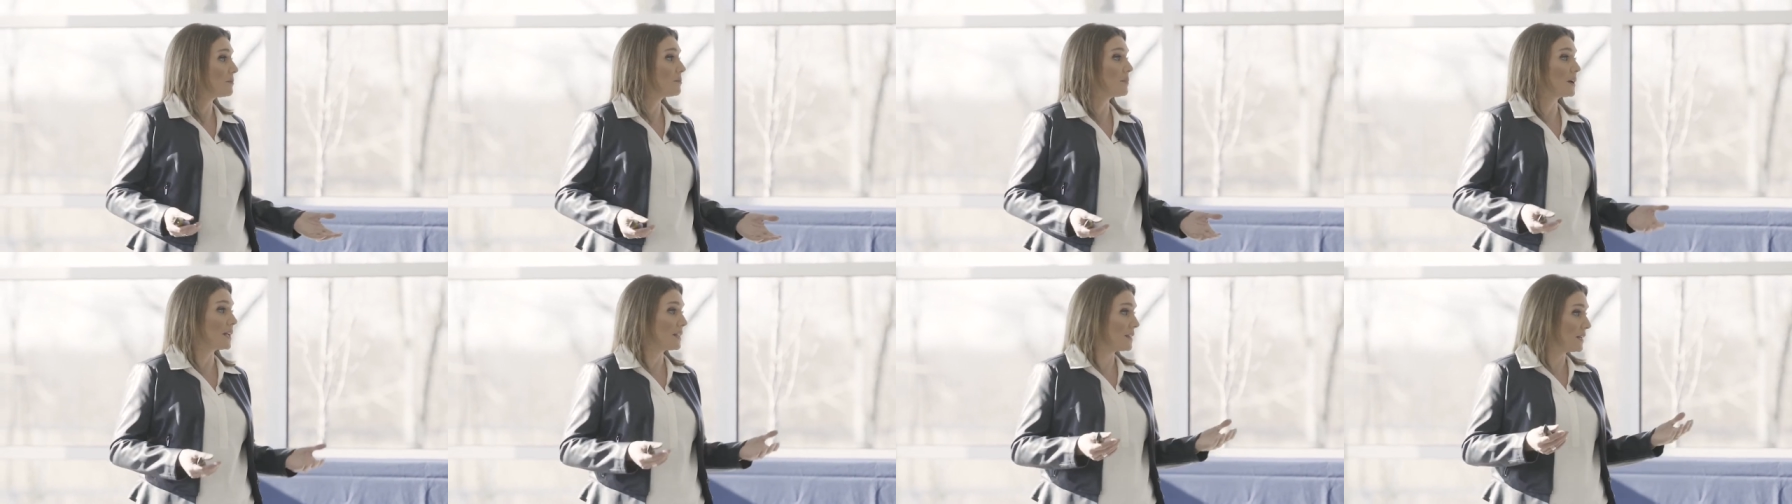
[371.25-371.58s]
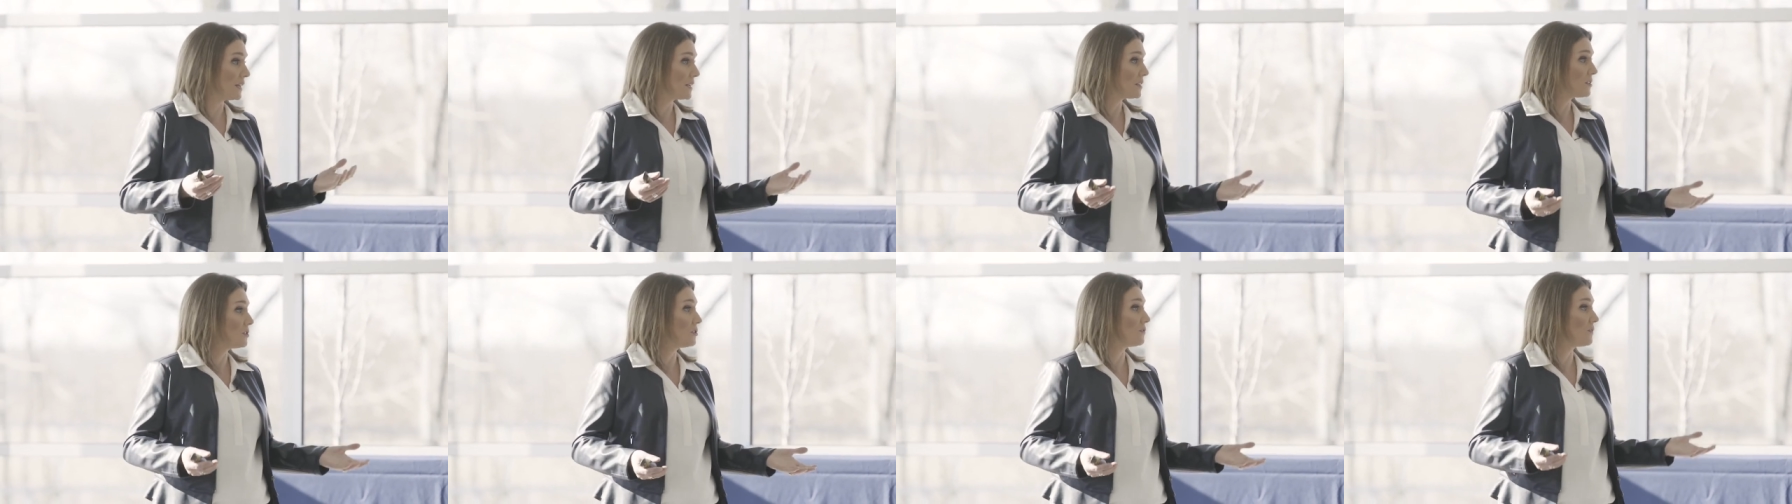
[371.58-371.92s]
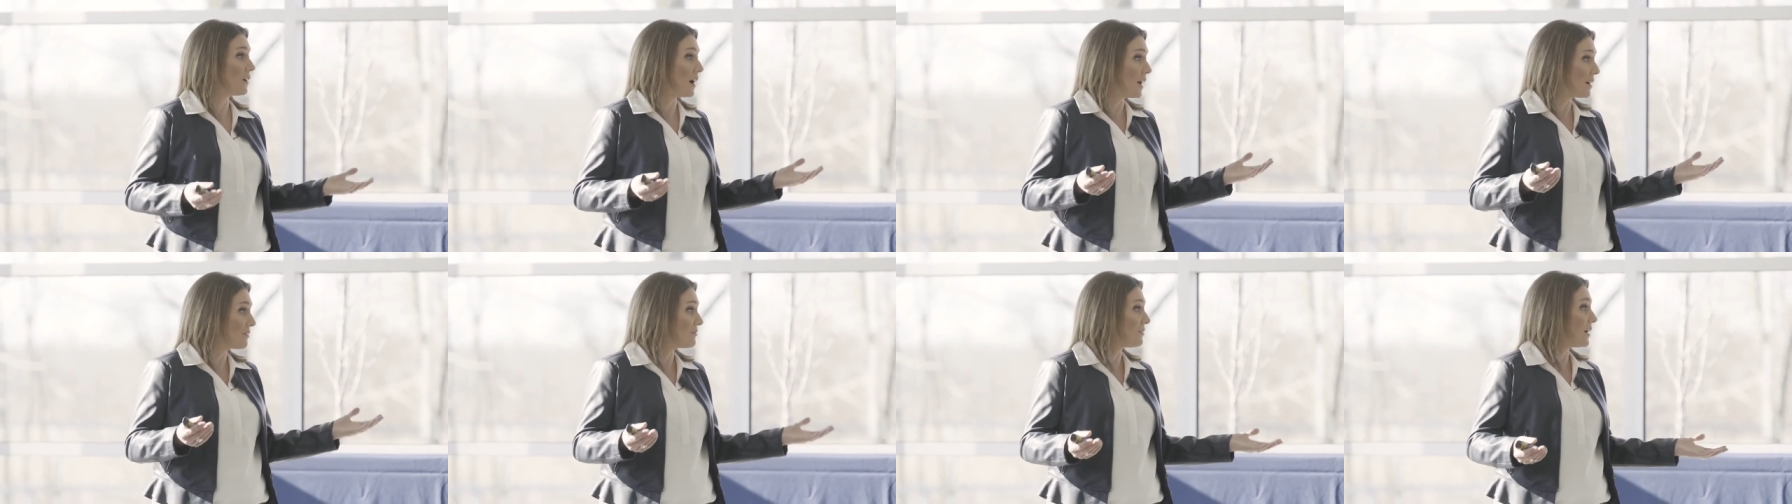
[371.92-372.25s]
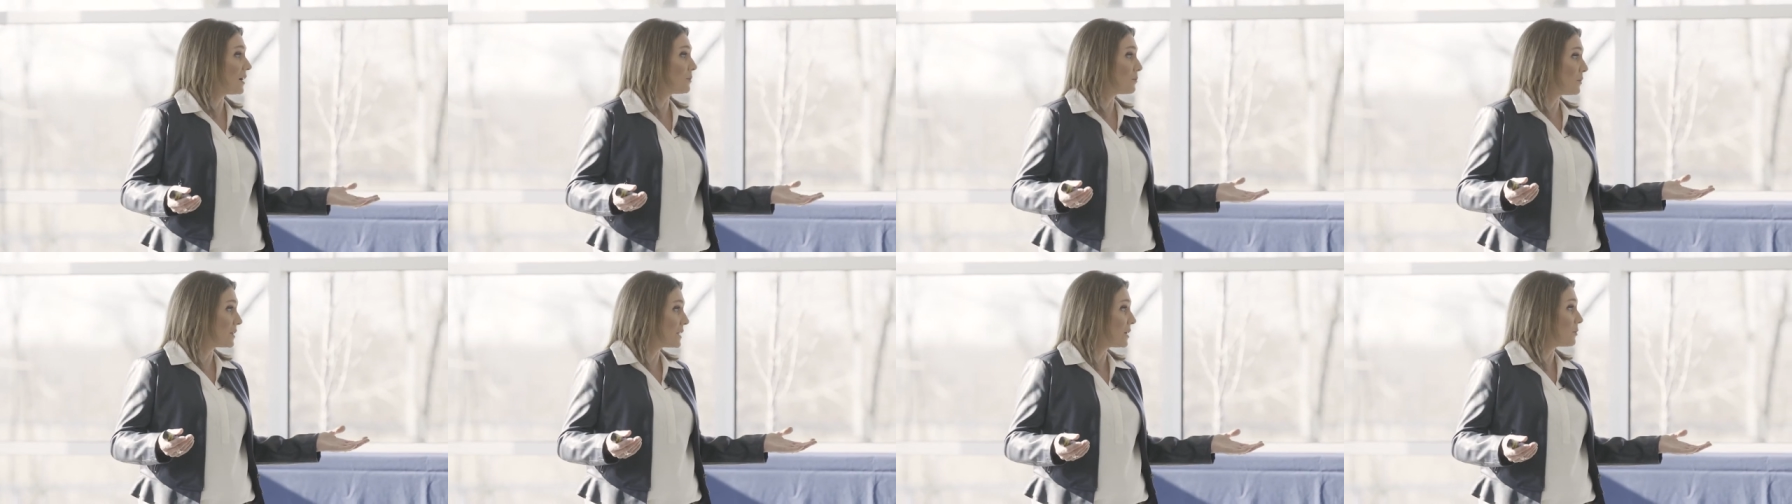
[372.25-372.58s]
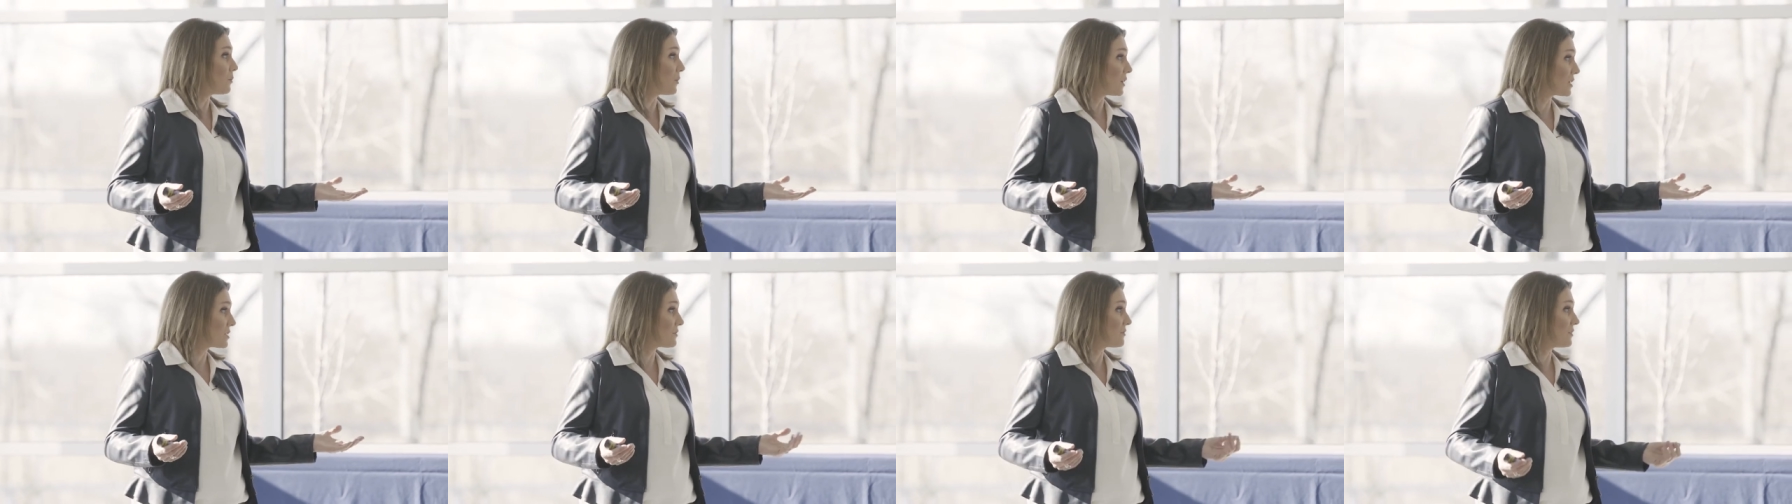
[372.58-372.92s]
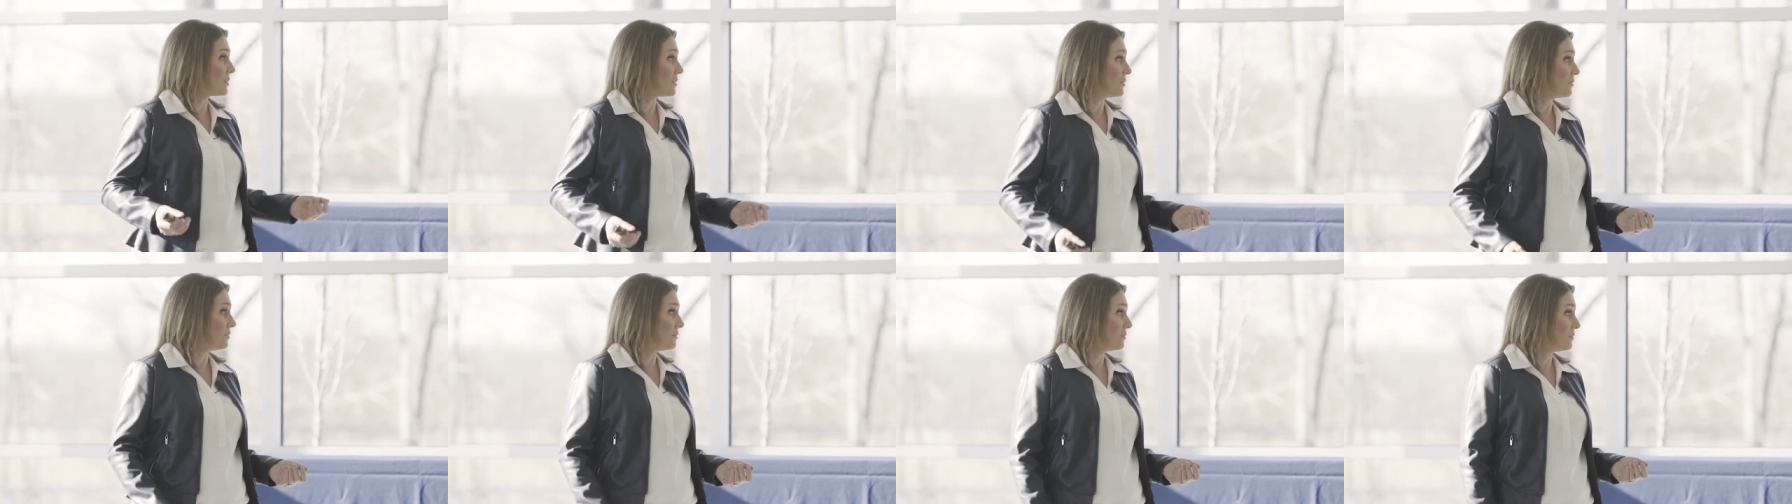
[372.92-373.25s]
but I think you've got to find one that works
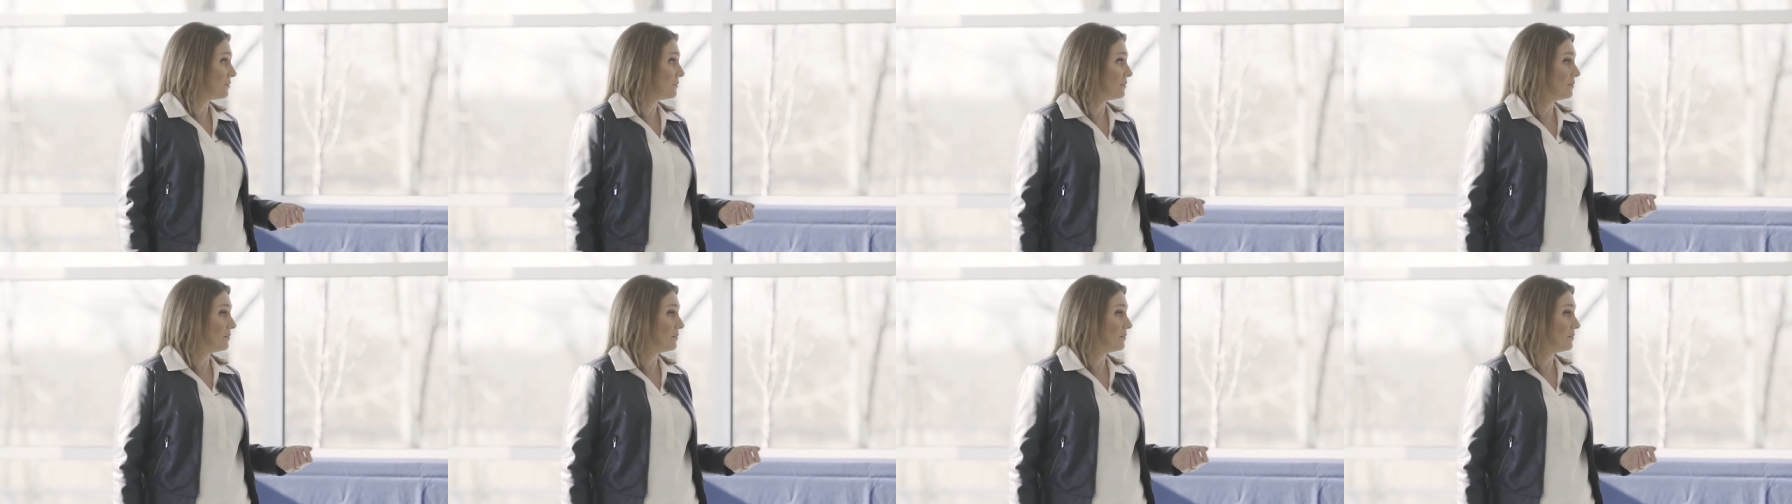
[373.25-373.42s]
for you.